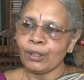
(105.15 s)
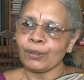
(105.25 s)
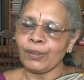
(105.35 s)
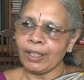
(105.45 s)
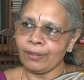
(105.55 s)

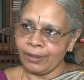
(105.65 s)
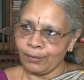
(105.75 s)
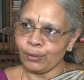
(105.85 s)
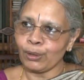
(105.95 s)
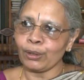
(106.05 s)
So we have a
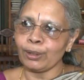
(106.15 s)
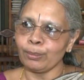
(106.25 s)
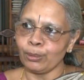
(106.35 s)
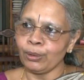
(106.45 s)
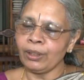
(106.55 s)
foot on the
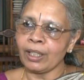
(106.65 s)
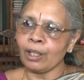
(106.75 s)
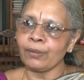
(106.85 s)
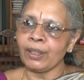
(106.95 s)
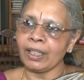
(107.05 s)
moon.
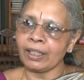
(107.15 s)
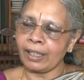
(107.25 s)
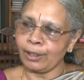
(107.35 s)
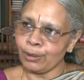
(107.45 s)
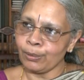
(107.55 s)
Now we are
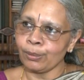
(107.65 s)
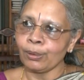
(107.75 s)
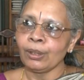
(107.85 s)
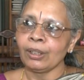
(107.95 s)
trying to